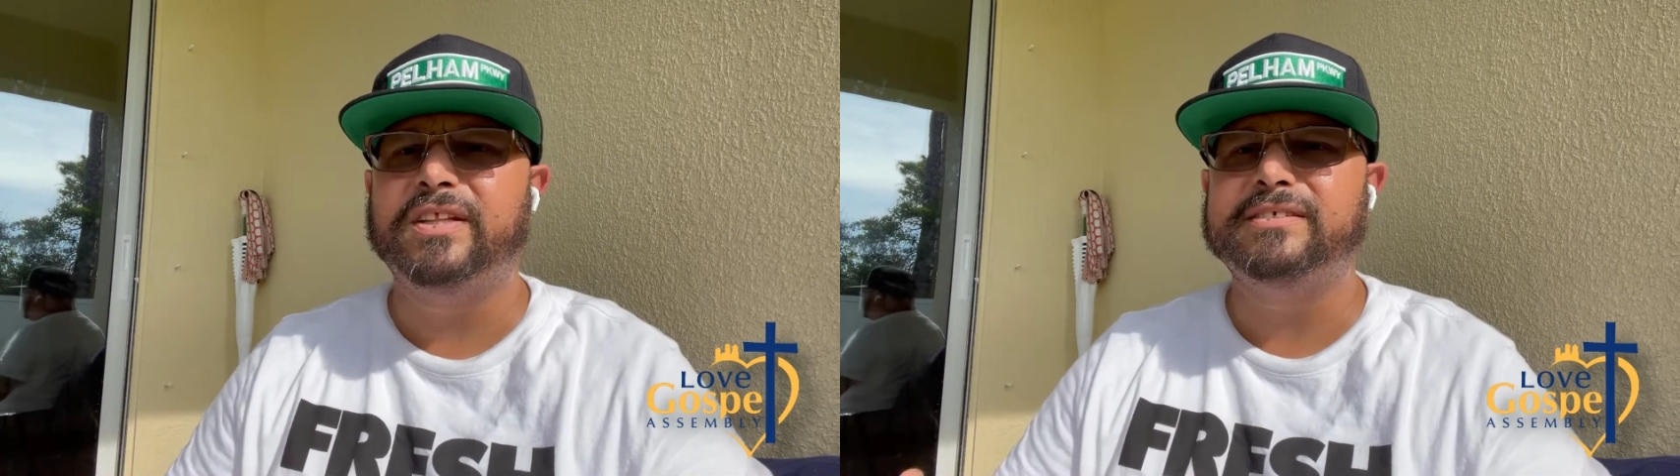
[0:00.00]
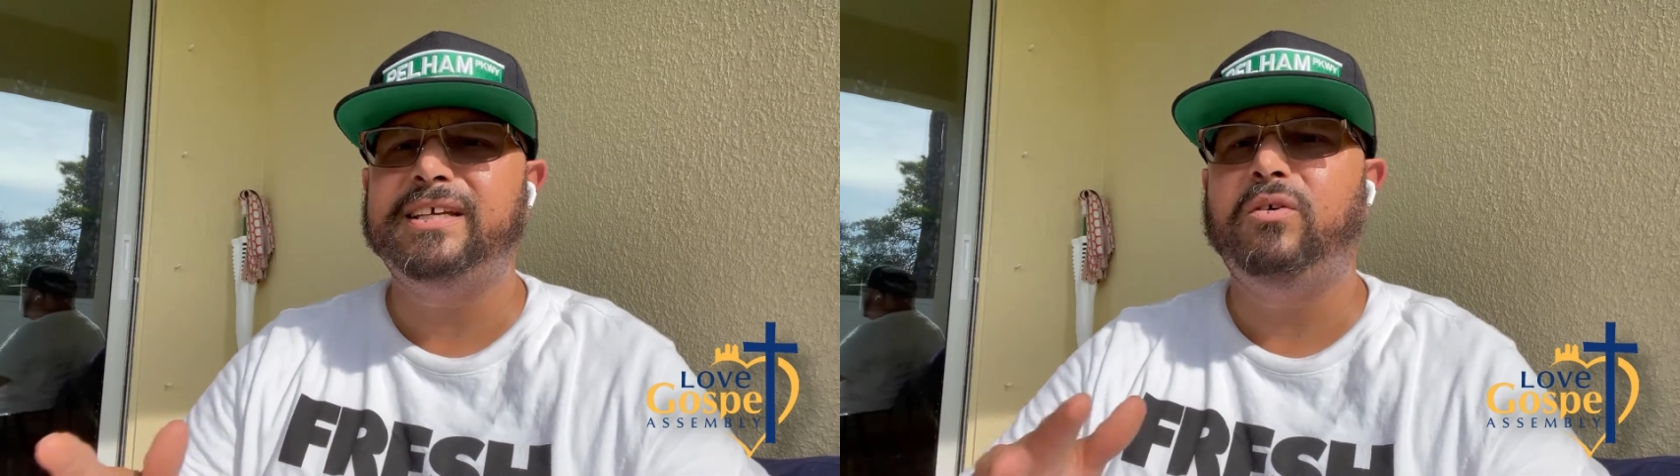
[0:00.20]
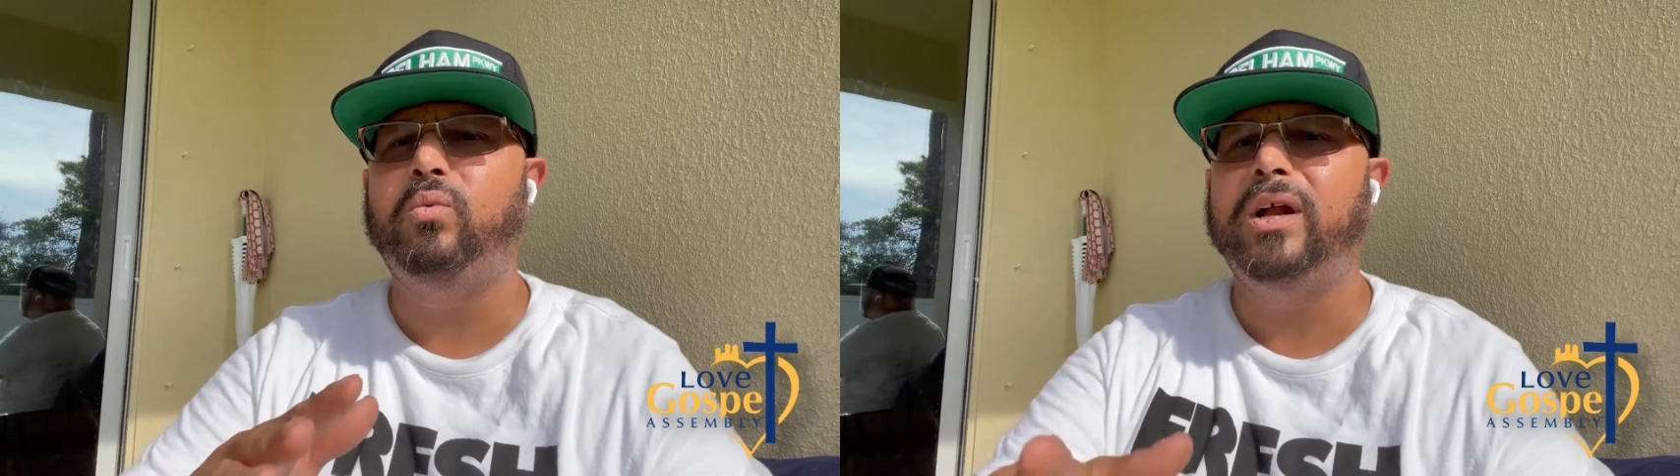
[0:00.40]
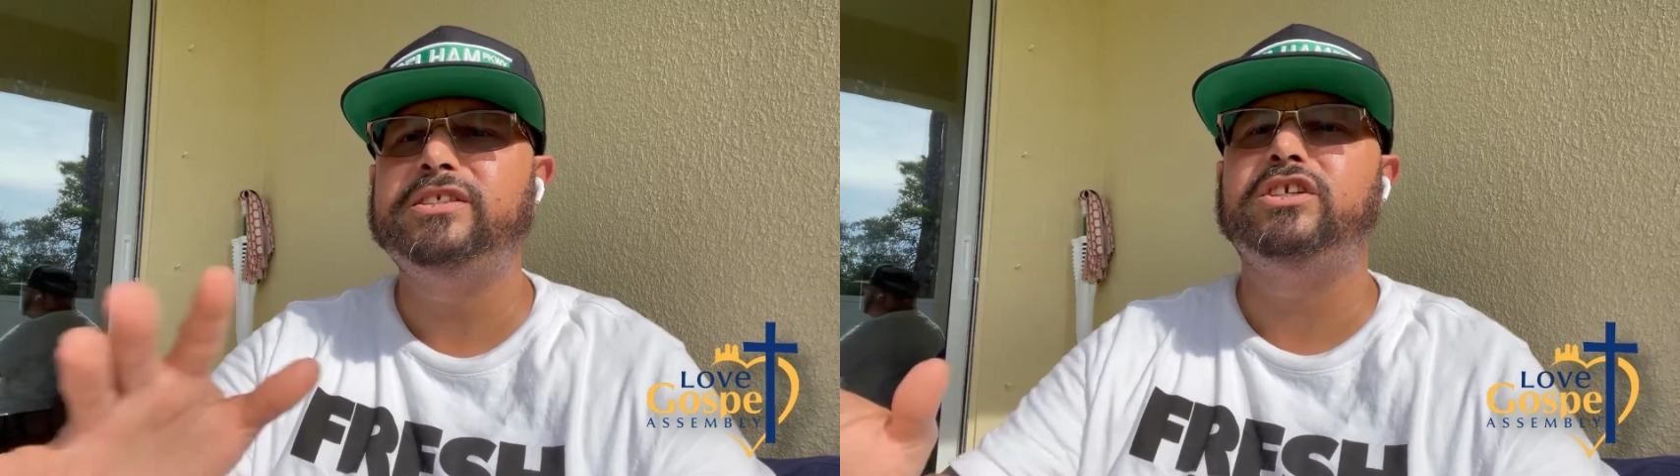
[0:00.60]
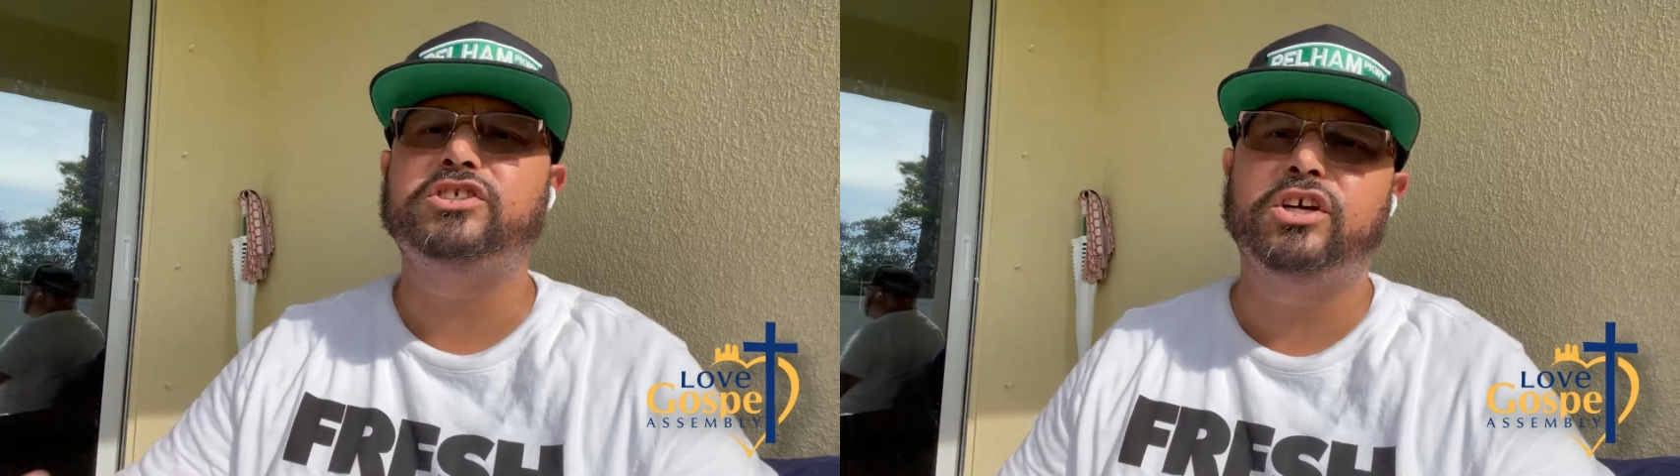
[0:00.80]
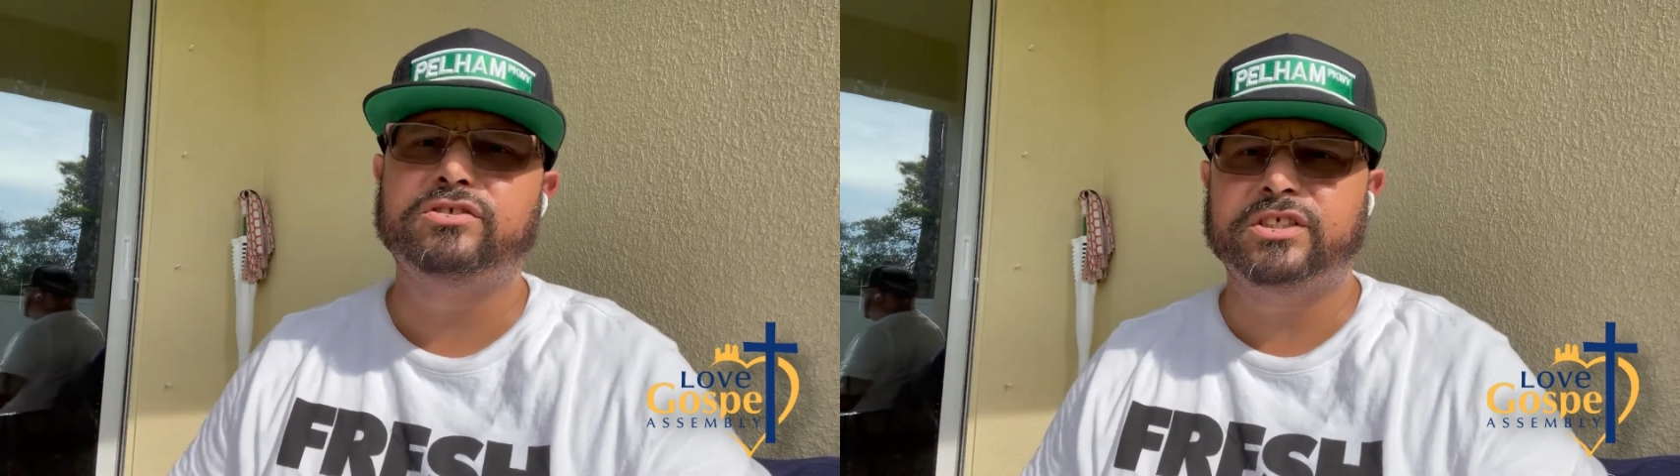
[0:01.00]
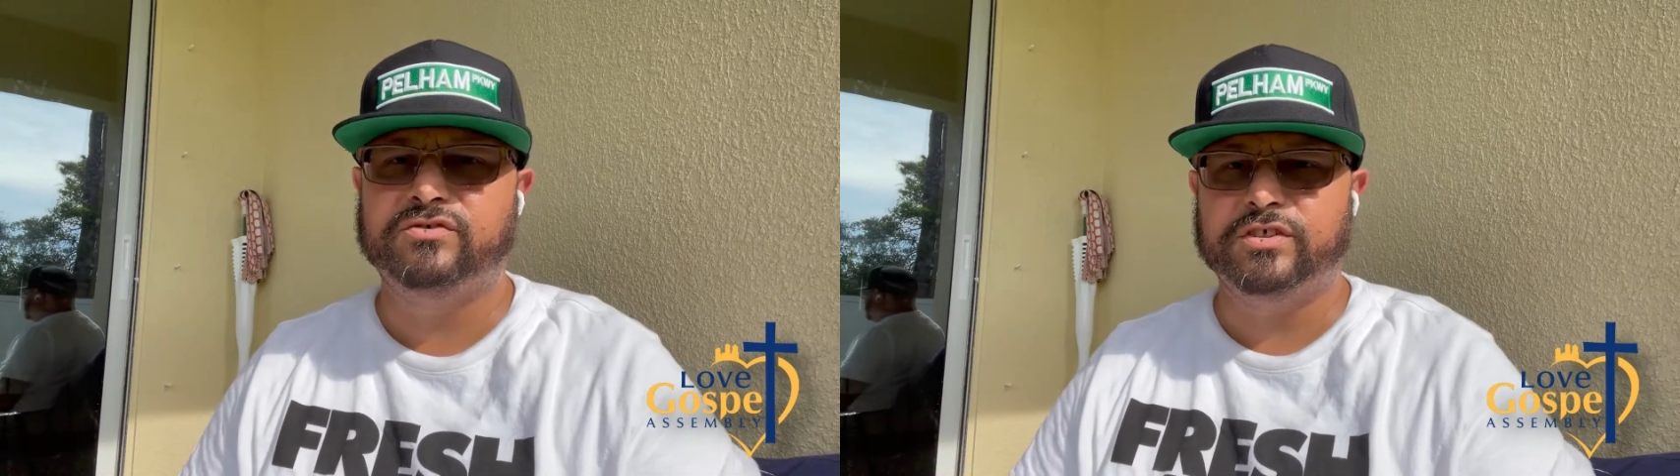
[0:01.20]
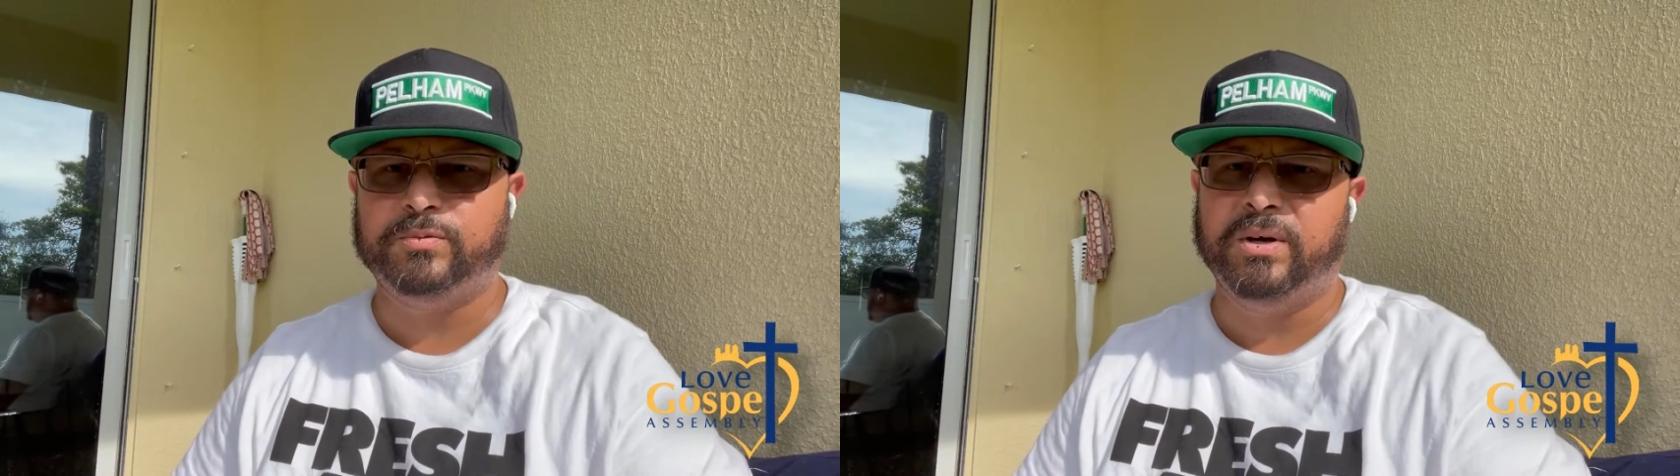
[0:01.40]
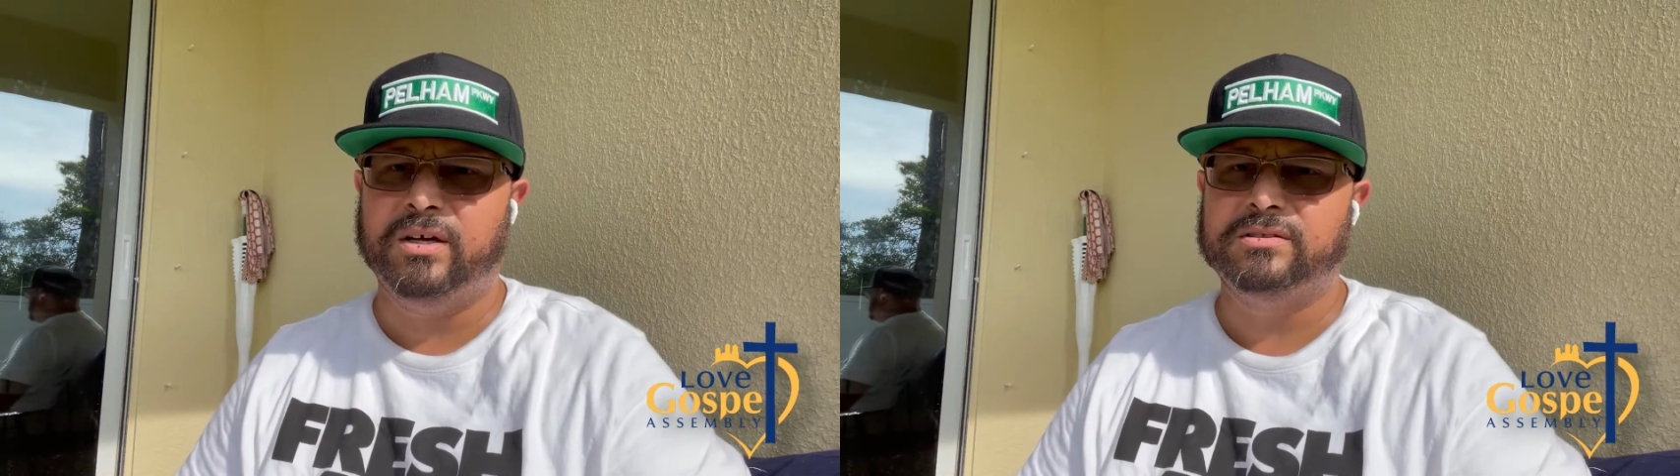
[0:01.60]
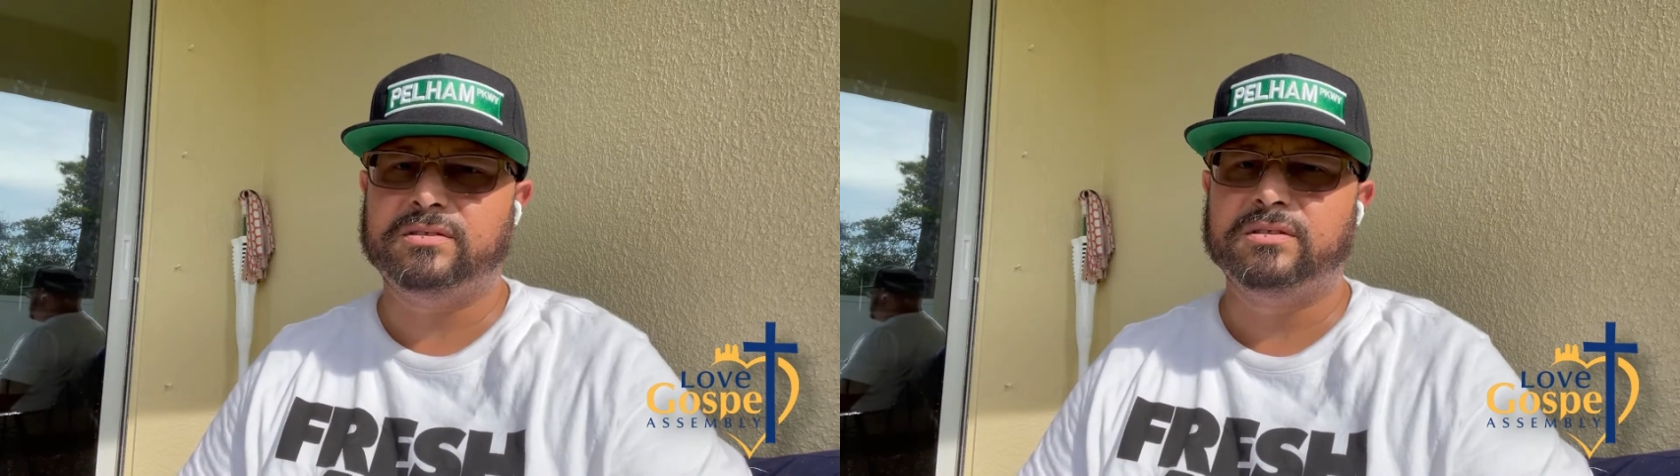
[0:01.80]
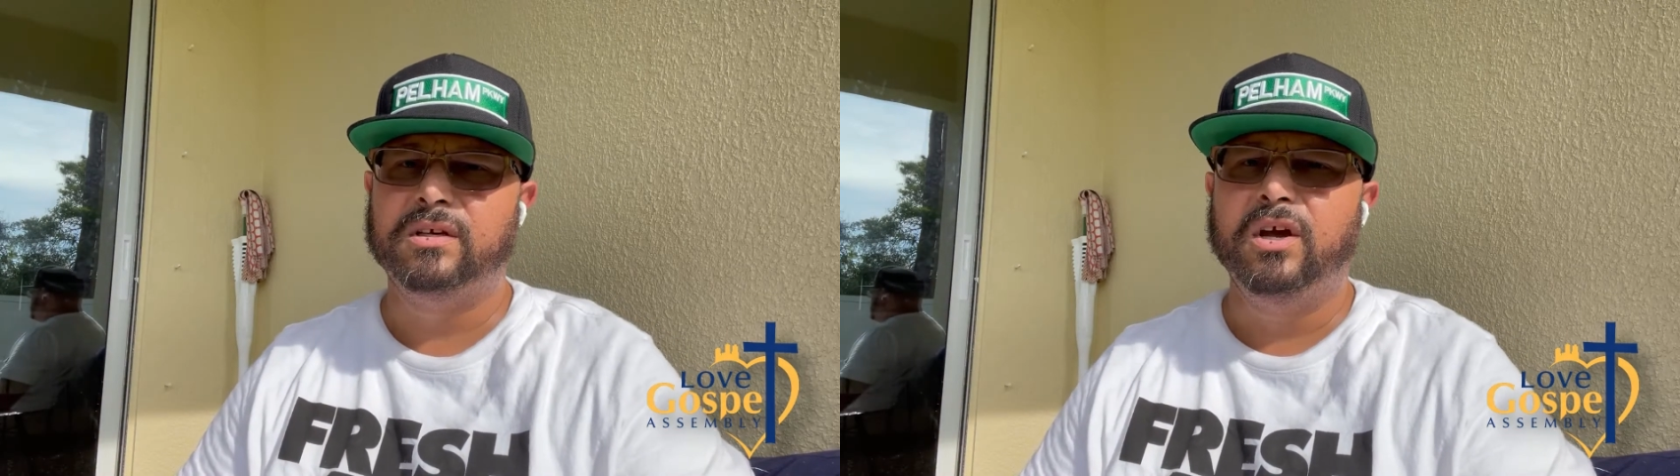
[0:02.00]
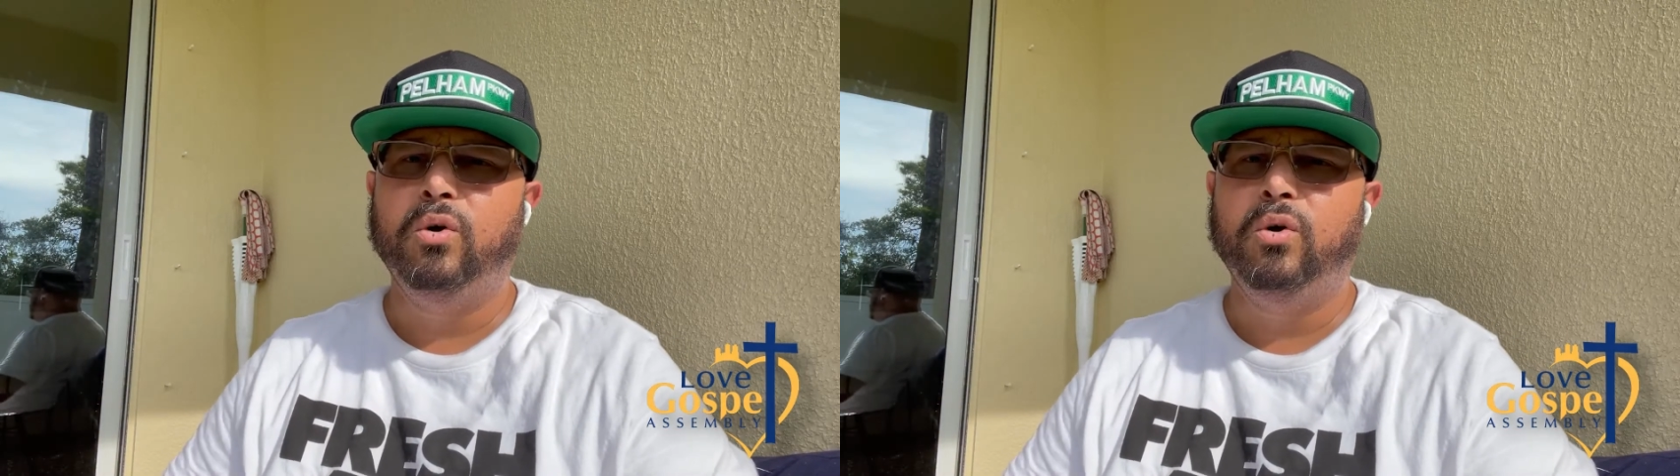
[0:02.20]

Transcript: And they're saying, what is the church's response?